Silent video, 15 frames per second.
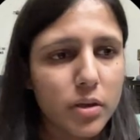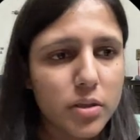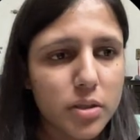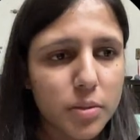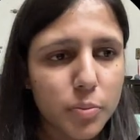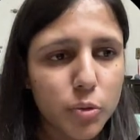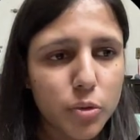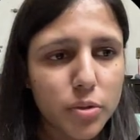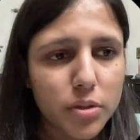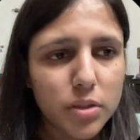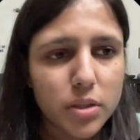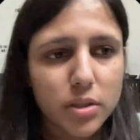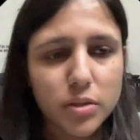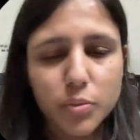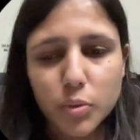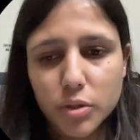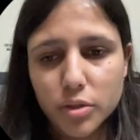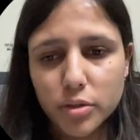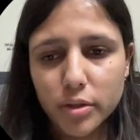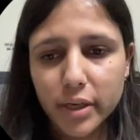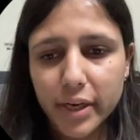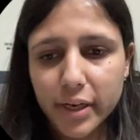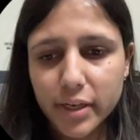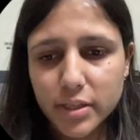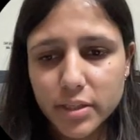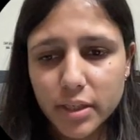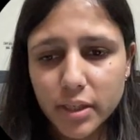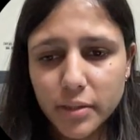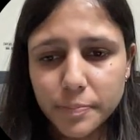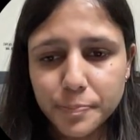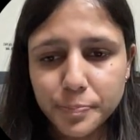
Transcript: Suppose this was your data set